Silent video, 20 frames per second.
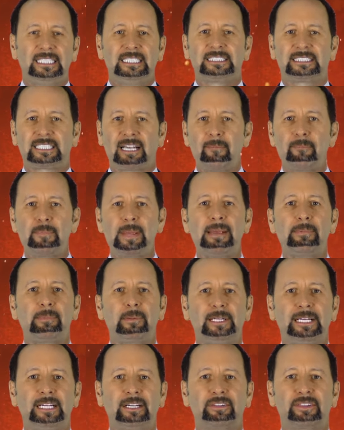Some
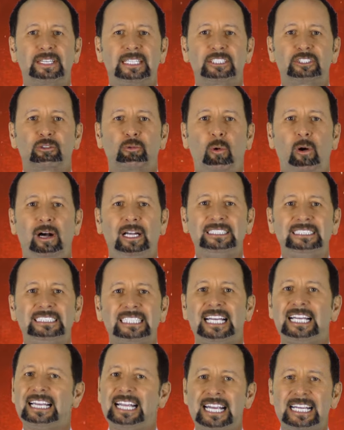people hear things once
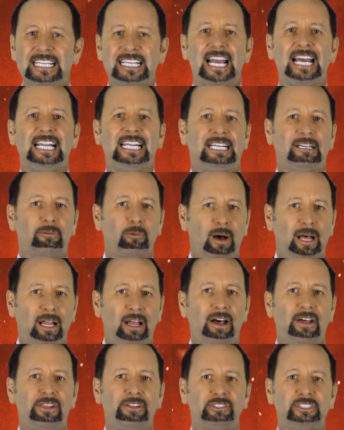and they get it, while
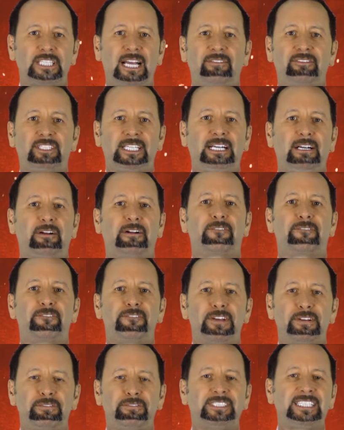others have to hear it
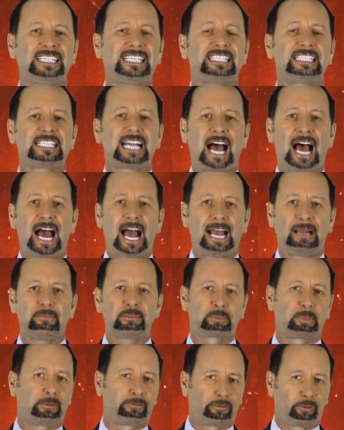15
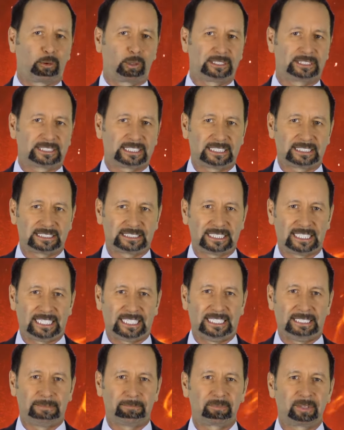times before it sinks
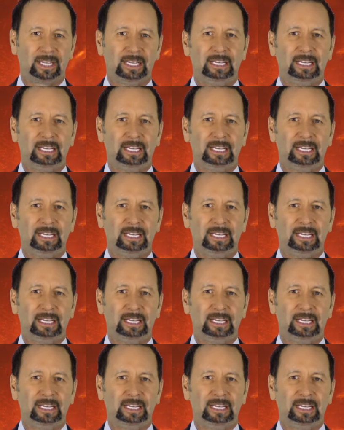in.